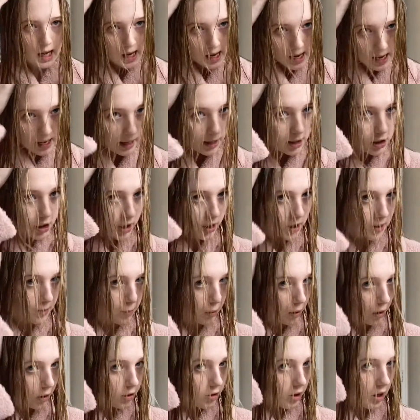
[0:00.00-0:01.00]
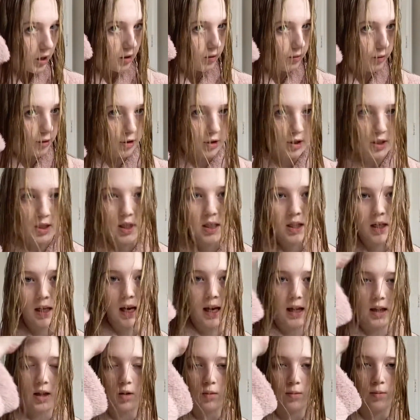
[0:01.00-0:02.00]
I just like to blow dry the roots to
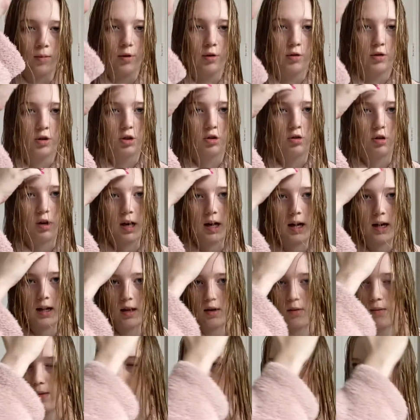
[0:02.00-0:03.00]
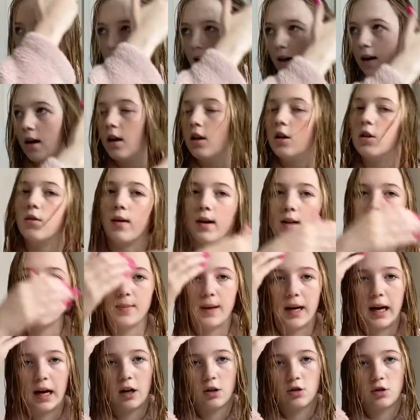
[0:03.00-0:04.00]
get the roots dry. That way the rest of my
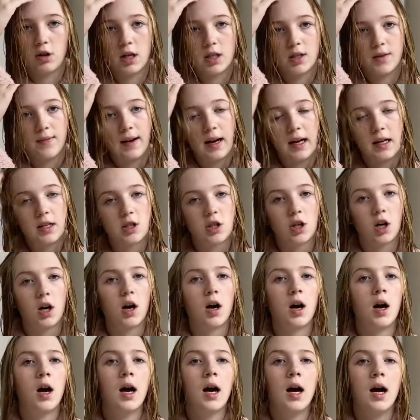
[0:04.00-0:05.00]
hair dries faster.